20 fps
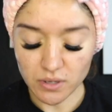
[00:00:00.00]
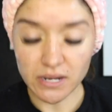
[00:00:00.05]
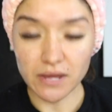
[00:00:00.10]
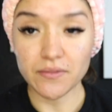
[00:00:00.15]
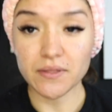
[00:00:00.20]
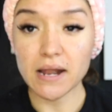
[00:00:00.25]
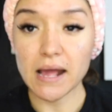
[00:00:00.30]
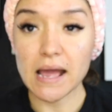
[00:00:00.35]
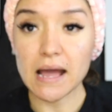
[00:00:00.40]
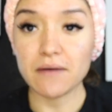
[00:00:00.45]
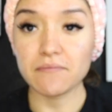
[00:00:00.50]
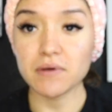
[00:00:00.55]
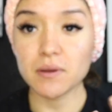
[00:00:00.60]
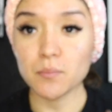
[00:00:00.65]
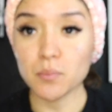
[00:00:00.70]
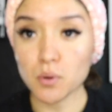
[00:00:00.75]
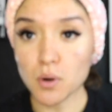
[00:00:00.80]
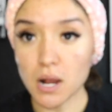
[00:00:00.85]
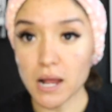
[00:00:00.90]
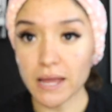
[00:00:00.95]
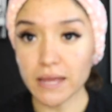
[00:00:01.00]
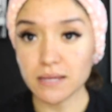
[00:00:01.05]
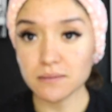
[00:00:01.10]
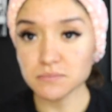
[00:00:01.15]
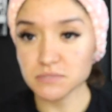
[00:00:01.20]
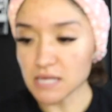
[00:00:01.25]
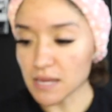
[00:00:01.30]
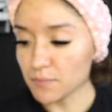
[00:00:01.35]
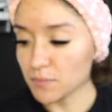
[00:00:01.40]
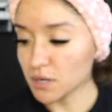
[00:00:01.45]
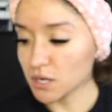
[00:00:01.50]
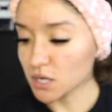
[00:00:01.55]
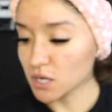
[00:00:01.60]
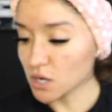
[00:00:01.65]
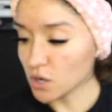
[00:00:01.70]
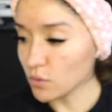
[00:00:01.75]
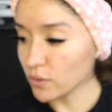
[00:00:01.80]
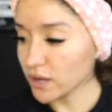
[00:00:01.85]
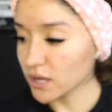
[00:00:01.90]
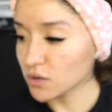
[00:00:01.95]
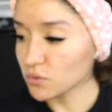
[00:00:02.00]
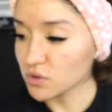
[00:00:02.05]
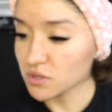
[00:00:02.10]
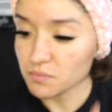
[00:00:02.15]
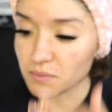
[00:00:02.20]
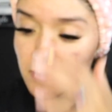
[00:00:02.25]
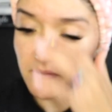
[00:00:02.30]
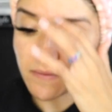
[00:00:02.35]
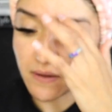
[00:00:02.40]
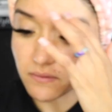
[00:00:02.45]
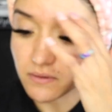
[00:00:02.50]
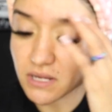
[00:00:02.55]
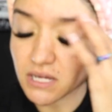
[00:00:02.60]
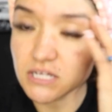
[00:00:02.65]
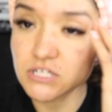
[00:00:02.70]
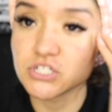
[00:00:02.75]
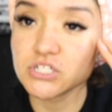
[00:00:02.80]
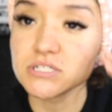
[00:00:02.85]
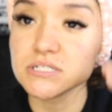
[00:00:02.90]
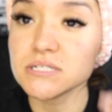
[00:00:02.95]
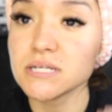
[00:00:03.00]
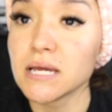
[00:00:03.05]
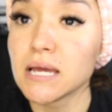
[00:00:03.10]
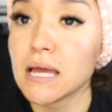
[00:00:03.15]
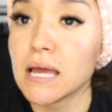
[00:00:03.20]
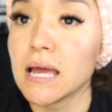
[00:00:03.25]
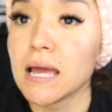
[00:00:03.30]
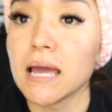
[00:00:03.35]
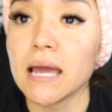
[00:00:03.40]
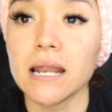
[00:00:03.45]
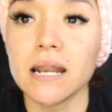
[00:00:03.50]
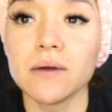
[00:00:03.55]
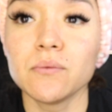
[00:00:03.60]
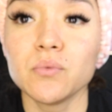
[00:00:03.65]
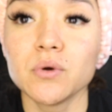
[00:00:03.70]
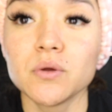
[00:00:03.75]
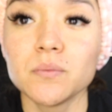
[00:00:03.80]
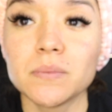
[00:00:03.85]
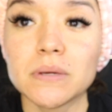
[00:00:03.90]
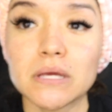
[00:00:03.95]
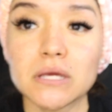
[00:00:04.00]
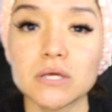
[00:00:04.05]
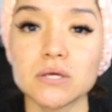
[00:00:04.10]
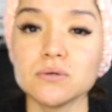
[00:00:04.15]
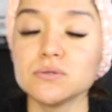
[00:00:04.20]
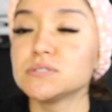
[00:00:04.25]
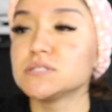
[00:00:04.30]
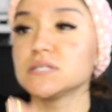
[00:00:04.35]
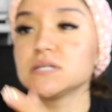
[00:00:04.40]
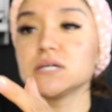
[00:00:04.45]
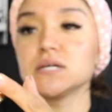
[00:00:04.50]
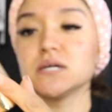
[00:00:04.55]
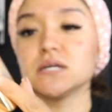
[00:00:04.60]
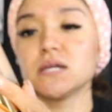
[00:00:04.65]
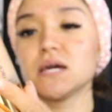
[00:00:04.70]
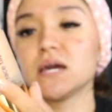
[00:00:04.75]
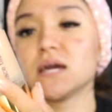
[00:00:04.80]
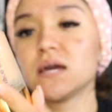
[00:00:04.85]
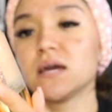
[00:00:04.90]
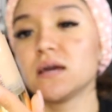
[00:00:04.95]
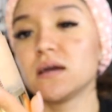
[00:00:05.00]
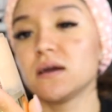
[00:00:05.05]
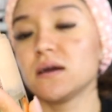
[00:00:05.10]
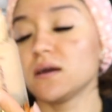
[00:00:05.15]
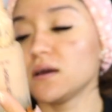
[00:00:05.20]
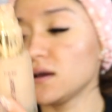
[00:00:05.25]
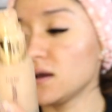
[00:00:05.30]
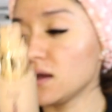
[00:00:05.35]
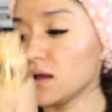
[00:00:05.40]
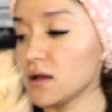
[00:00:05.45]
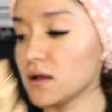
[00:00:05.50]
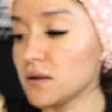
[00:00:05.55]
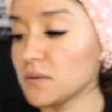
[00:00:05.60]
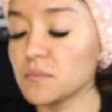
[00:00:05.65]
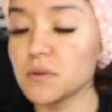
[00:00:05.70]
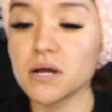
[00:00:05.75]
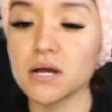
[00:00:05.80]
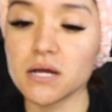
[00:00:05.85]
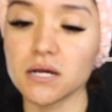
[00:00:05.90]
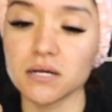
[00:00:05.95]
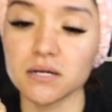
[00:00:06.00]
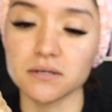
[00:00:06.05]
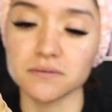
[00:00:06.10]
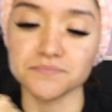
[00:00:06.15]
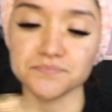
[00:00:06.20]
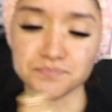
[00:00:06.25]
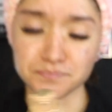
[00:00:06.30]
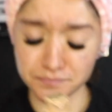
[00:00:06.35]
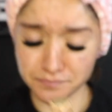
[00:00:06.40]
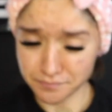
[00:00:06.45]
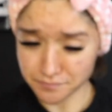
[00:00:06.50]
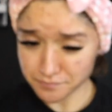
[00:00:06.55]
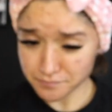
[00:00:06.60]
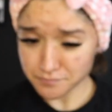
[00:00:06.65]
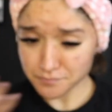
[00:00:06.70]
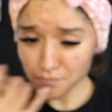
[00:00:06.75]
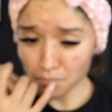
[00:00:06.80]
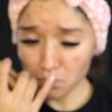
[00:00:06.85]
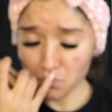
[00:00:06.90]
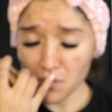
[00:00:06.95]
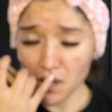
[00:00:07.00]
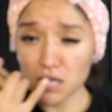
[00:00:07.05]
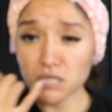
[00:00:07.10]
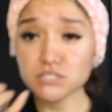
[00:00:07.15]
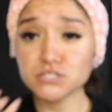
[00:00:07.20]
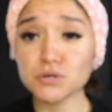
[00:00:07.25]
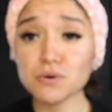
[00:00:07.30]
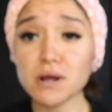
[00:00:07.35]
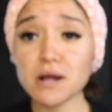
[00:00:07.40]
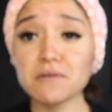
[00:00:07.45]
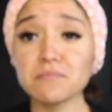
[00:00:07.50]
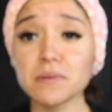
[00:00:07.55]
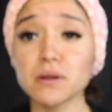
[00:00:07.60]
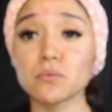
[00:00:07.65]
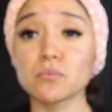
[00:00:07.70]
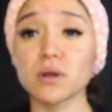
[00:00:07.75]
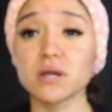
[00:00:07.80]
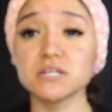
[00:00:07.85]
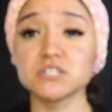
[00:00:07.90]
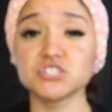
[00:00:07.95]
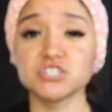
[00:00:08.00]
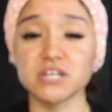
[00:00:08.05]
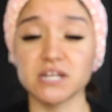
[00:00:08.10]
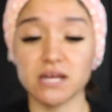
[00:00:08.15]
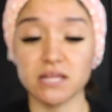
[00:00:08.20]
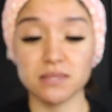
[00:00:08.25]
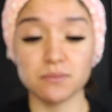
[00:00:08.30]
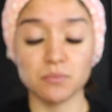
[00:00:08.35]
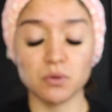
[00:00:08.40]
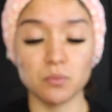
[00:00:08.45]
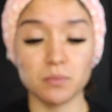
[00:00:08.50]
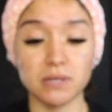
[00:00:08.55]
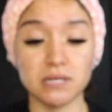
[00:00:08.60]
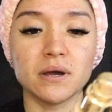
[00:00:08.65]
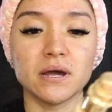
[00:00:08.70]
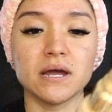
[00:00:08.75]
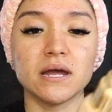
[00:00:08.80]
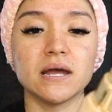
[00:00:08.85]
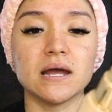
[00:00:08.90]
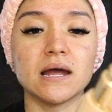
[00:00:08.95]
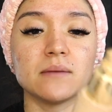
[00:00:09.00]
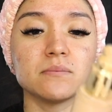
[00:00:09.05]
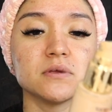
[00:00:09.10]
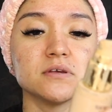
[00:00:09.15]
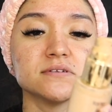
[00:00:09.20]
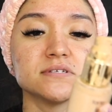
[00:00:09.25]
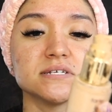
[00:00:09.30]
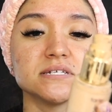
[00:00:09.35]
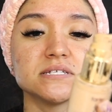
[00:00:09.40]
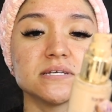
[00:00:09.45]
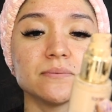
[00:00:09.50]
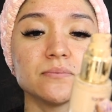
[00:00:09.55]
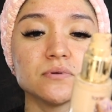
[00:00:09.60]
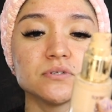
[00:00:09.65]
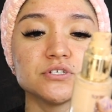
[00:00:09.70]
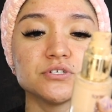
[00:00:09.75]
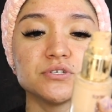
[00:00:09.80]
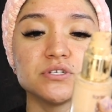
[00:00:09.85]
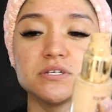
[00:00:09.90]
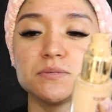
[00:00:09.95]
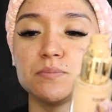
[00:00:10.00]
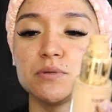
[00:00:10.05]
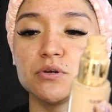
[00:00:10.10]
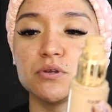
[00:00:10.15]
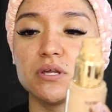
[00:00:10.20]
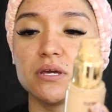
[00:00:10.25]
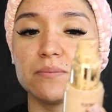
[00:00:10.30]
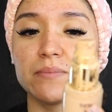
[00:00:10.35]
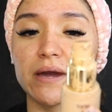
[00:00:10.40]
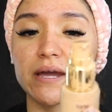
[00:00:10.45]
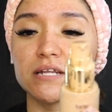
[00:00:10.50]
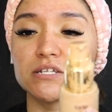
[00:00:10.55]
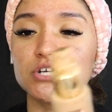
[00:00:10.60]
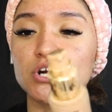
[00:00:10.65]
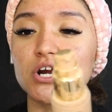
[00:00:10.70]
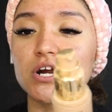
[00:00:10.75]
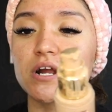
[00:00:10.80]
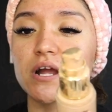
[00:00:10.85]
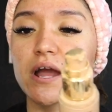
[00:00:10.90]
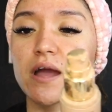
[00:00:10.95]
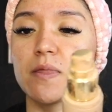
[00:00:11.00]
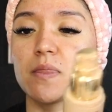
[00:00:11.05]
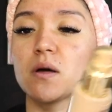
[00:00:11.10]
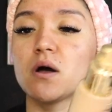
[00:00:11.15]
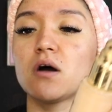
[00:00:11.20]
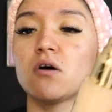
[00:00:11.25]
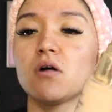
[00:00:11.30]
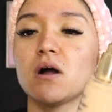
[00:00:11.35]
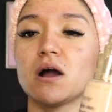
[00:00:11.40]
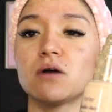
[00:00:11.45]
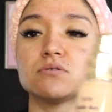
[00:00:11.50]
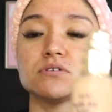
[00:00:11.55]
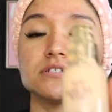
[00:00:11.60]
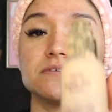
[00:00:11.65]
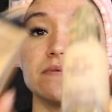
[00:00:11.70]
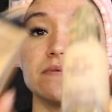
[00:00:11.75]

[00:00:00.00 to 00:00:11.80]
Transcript: now that I have it primed, I'm going to go in with my foundation, and I will be using, um, um, I don't have my right shade at the moment, but I'm using Double Duty Beauty by Tarte and the All Hours